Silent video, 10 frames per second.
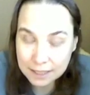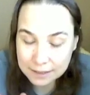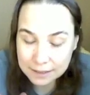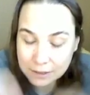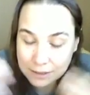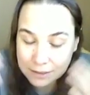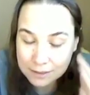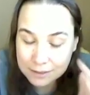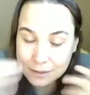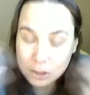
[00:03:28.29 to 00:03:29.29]
Here's
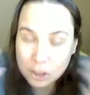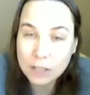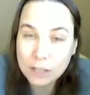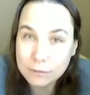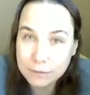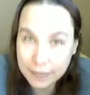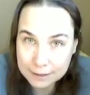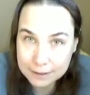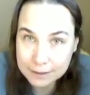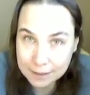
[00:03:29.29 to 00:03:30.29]
the gendered
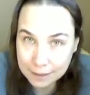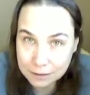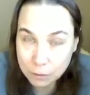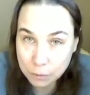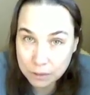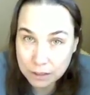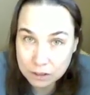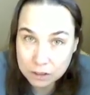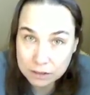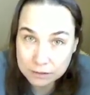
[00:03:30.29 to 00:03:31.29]
violence against women that
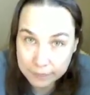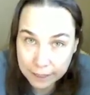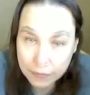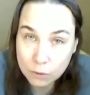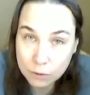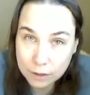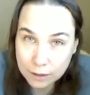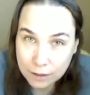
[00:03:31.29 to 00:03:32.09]
she's found